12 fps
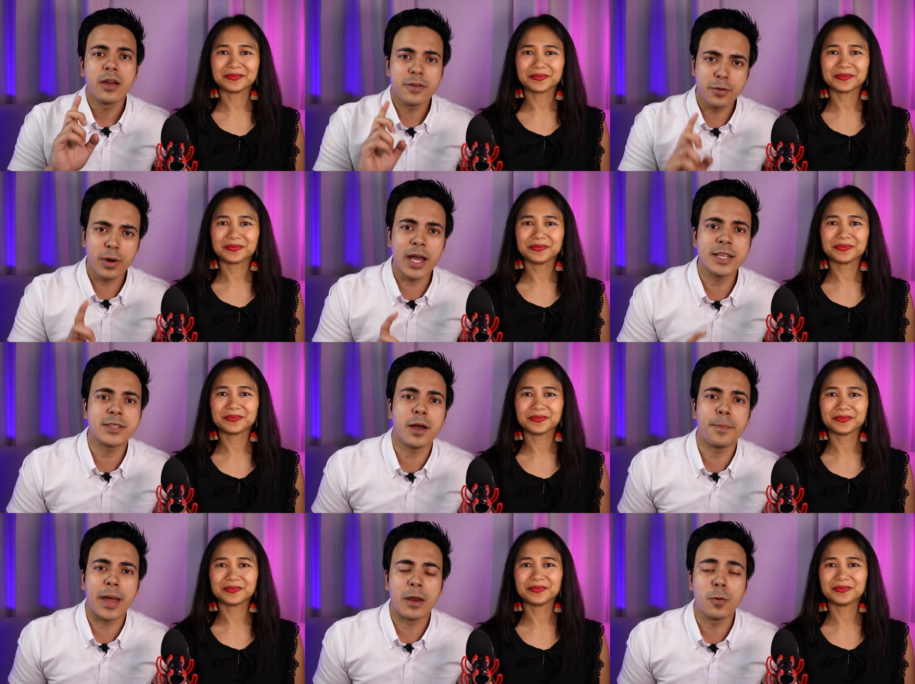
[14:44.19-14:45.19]
Speaker 1: rise
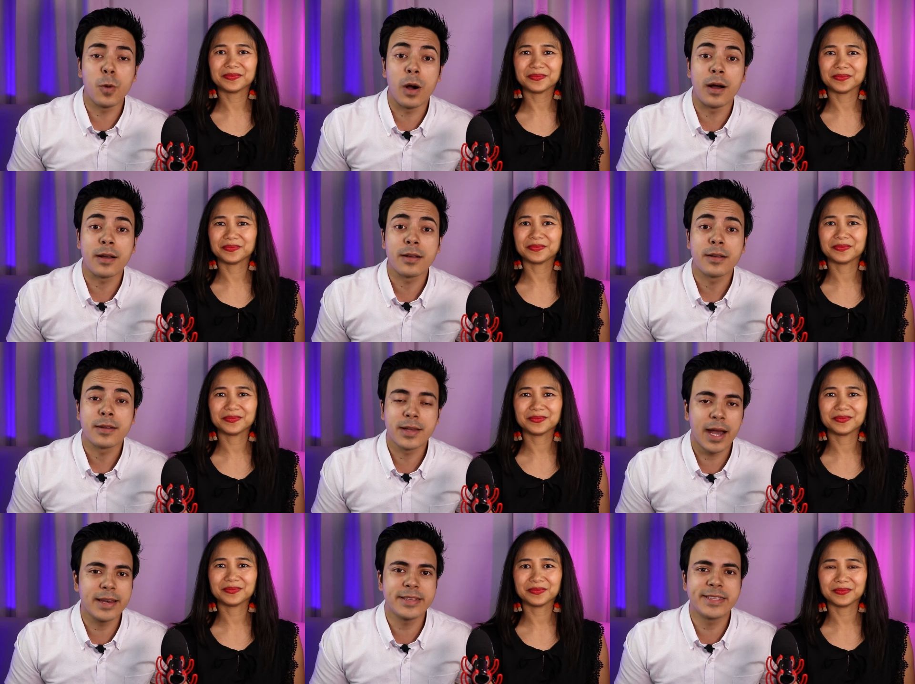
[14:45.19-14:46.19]
up and walk.
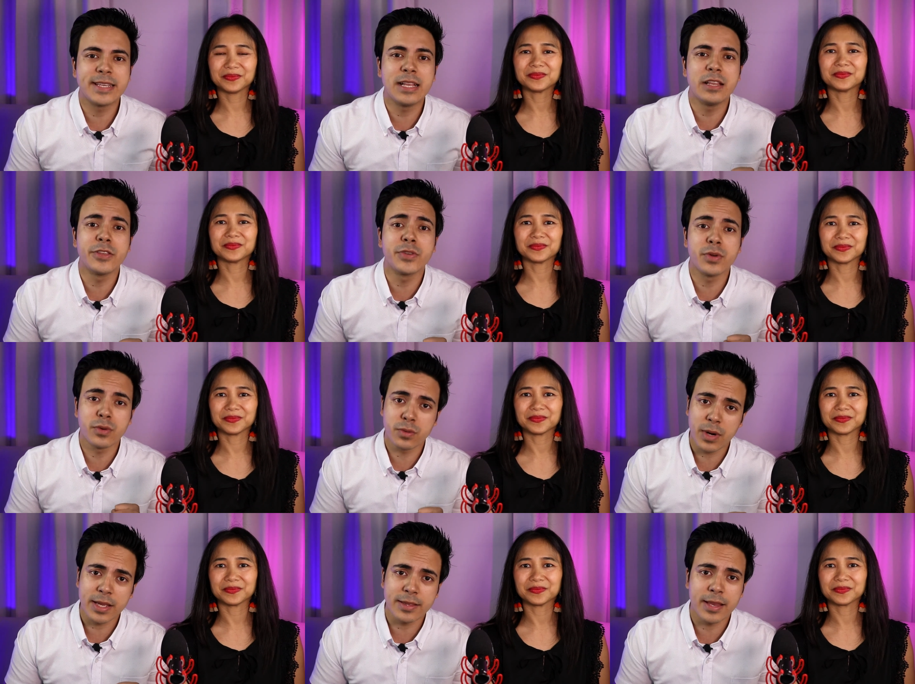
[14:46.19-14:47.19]
God is healing you
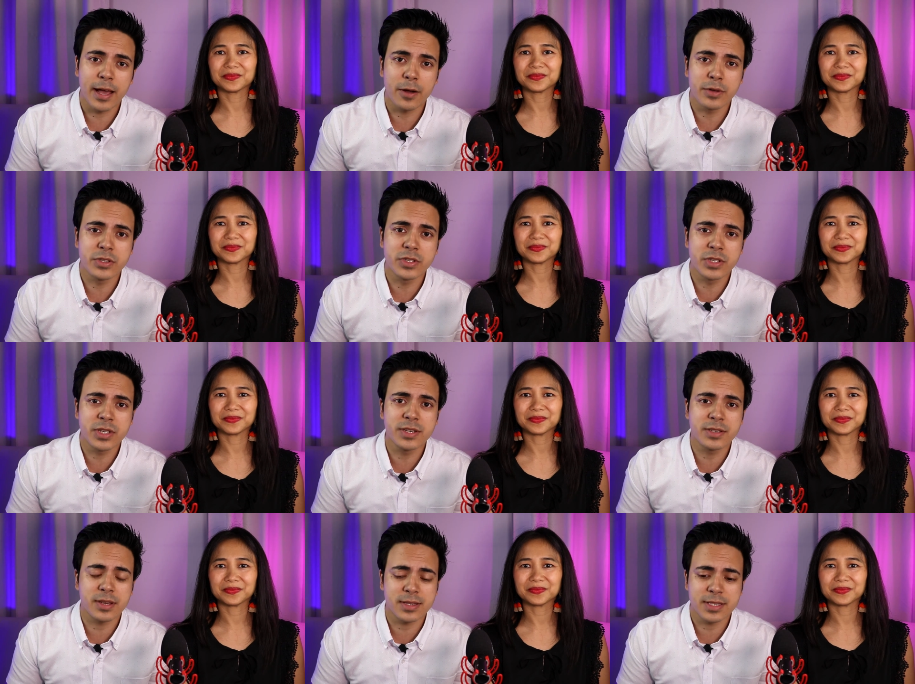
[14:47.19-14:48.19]
right now in
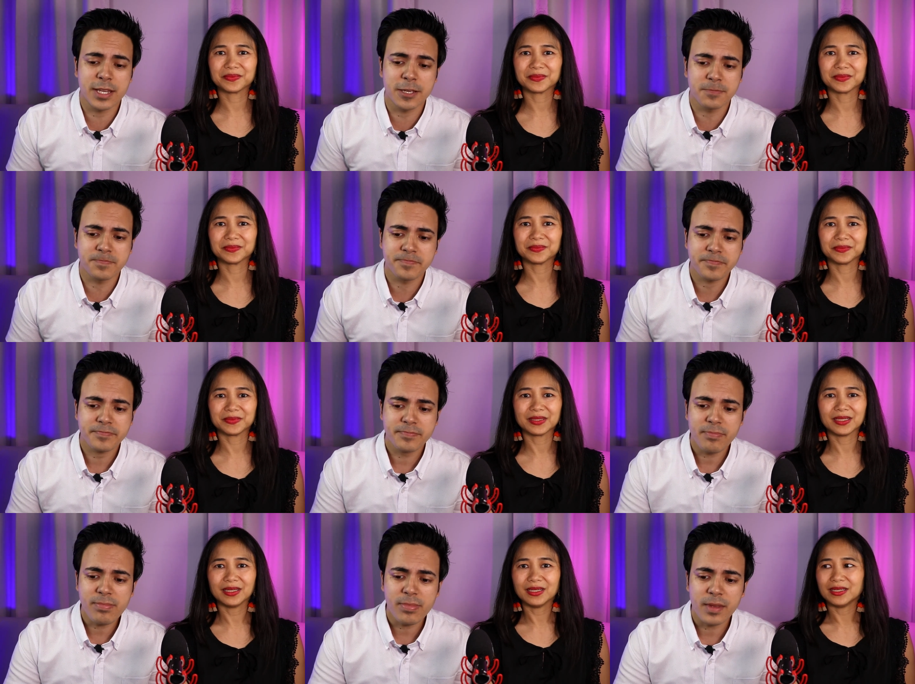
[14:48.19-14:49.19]
Jesus' name.
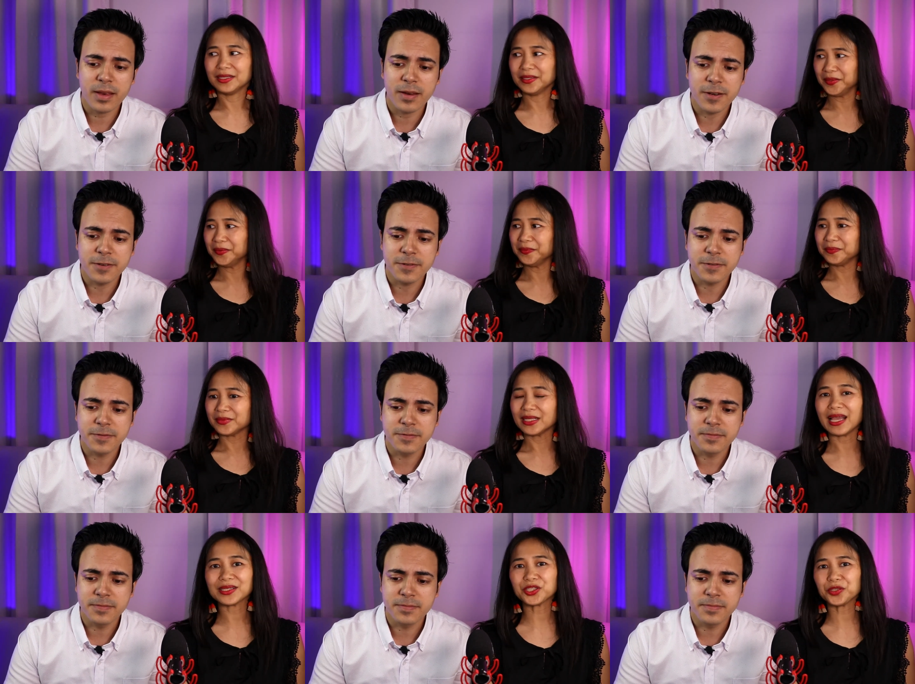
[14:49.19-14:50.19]

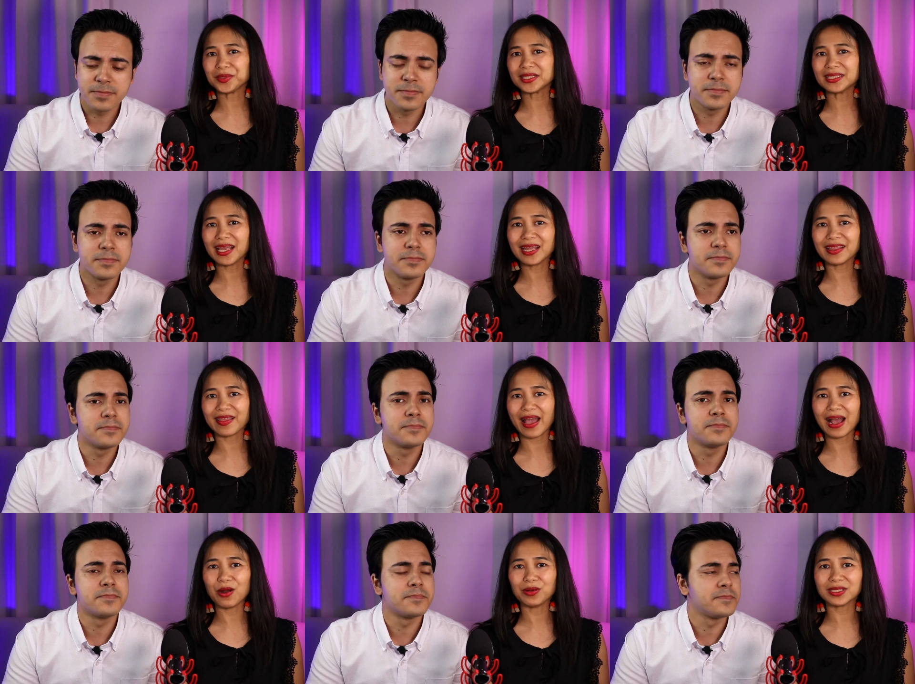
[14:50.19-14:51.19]
Speaker 2: As you were saying
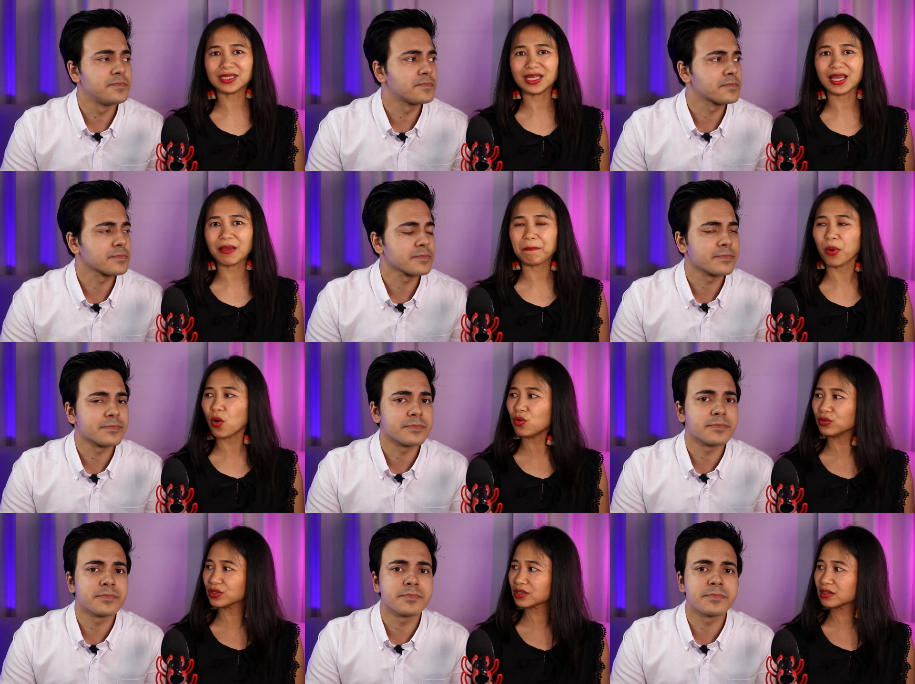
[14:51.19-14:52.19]
that, I was seeing
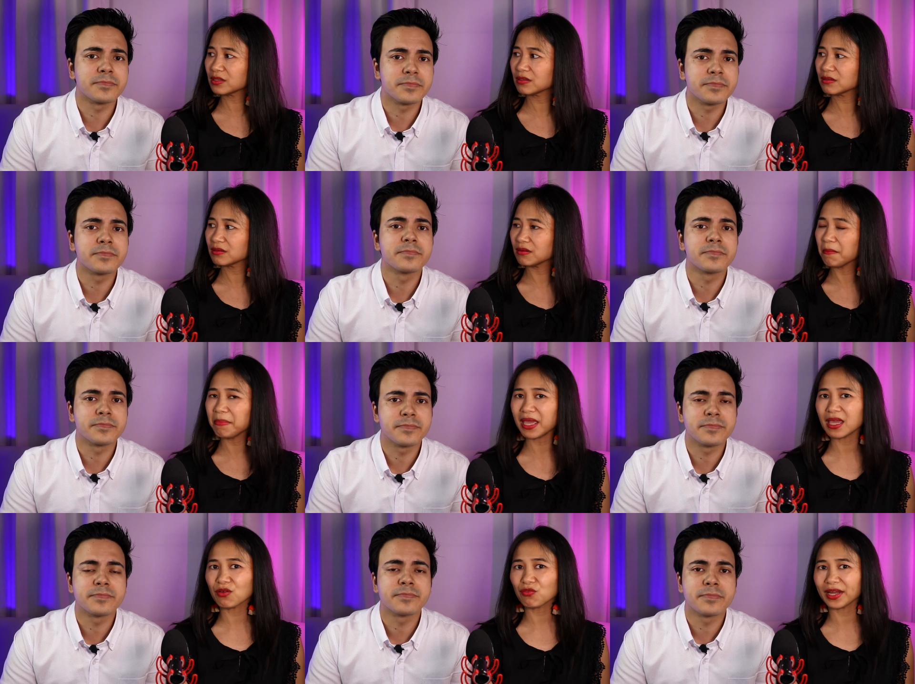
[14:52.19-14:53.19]
bones
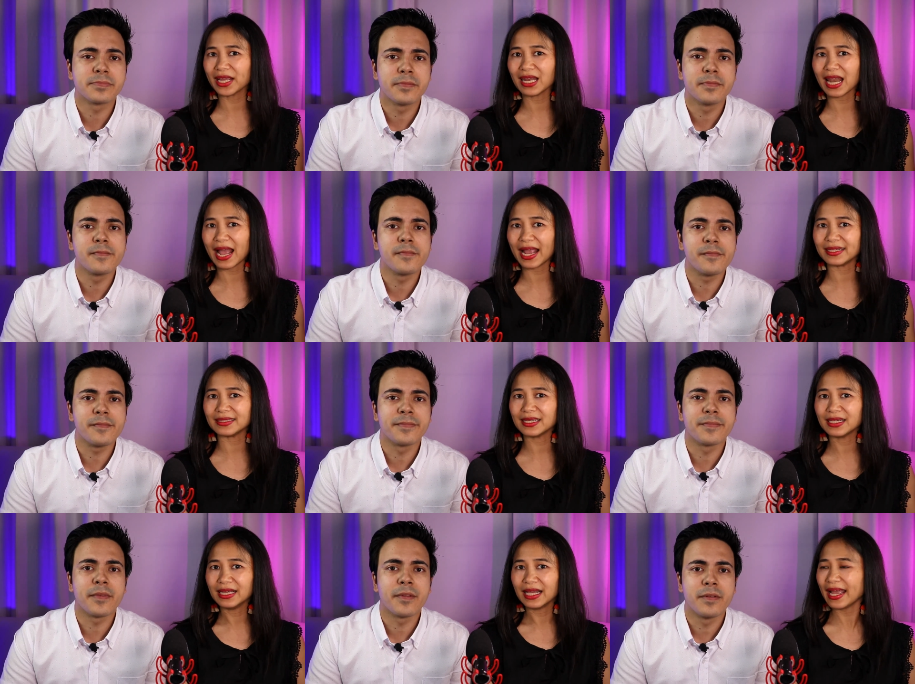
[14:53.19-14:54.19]
being realigned.
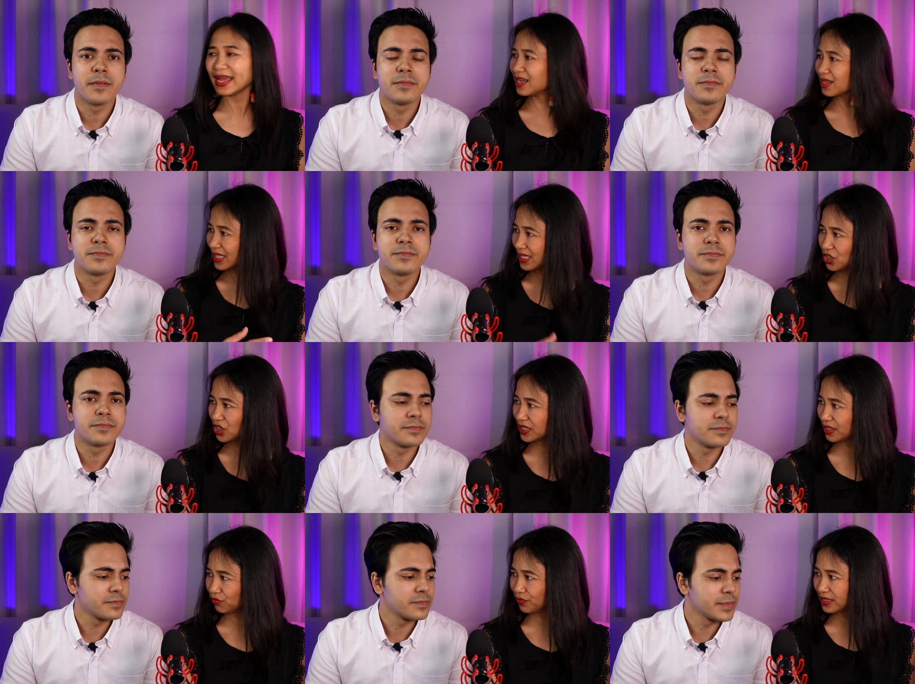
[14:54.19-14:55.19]
And uh, can I
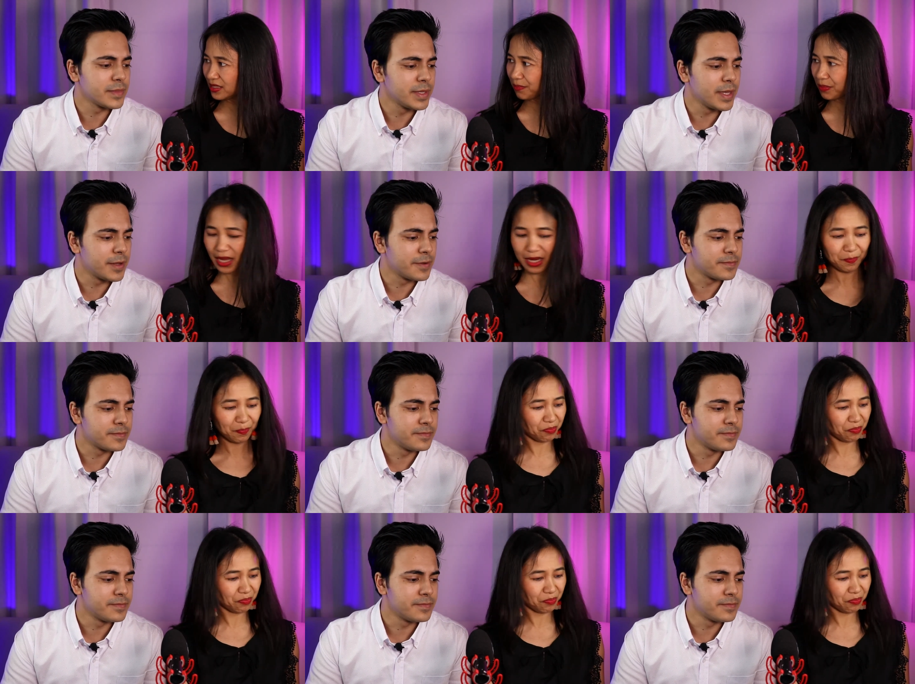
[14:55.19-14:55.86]
just read something?